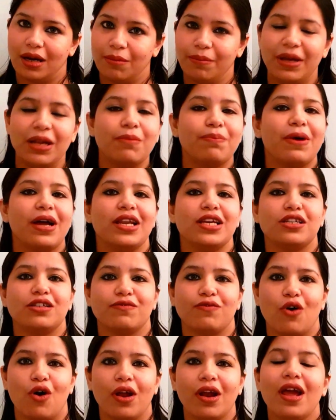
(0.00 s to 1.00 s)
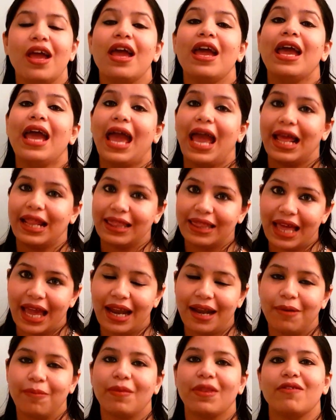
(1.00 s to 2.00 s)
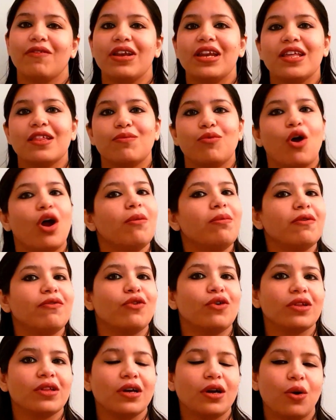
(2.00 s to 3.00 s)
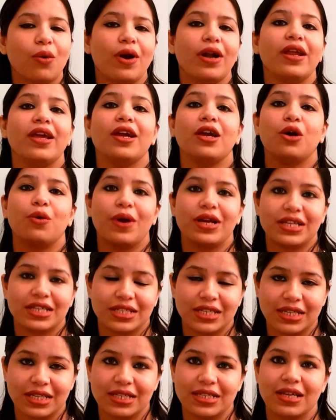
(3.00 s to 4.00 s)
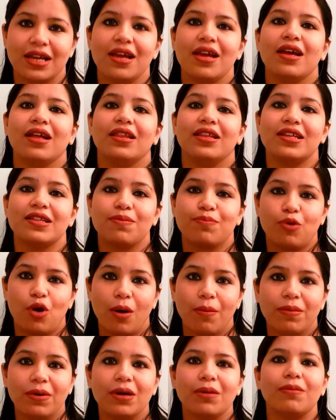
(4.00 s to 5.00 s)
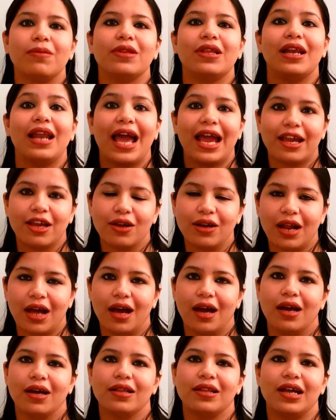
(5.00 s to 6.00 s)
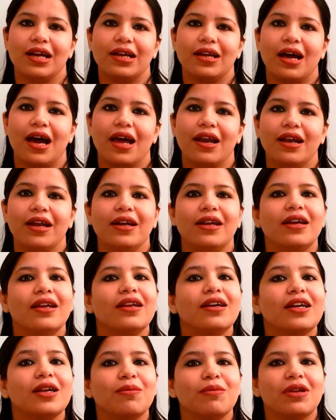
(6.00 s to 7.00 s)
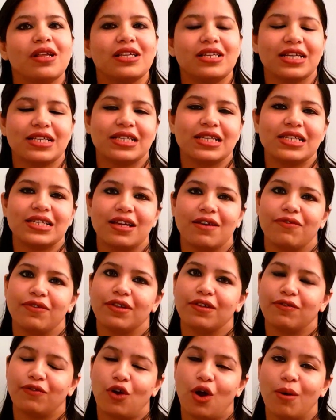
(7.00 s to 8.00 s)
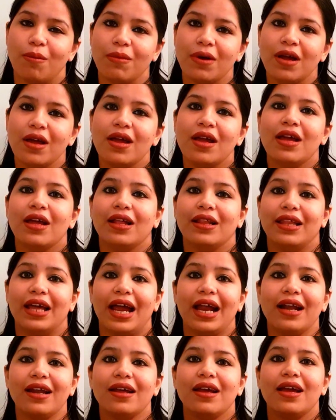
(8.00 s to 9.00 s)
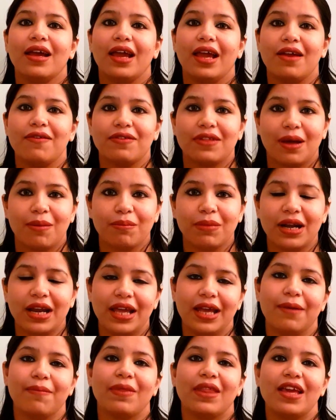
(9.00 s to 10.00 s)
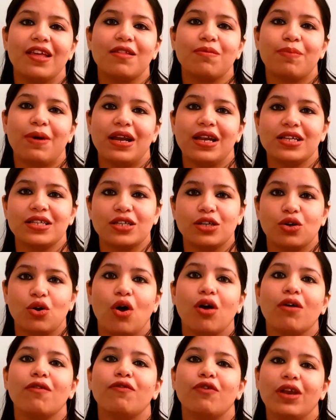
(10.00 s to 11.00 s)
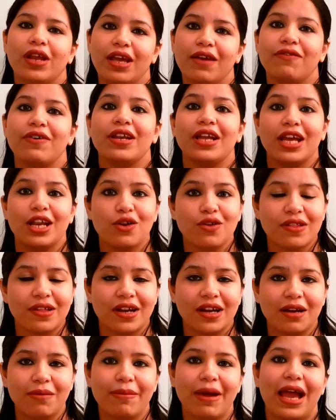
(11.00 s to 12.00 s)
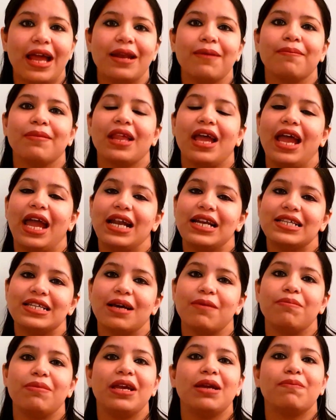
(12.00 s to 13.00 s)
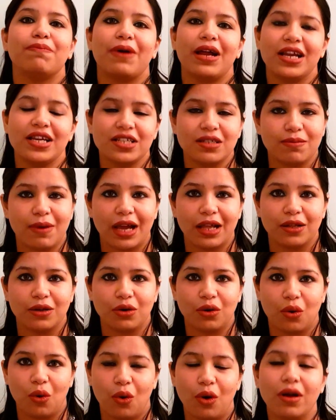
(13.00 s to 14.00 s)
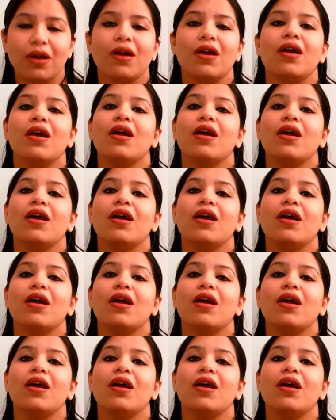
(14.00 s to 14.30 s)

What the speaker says: been punished for, and then when he is brought before the court, he questions this problem, the lacuna that our Indian criminal justice suffers from, that if somebody is punished wrongfully, if an innocent man ends up being punished by the court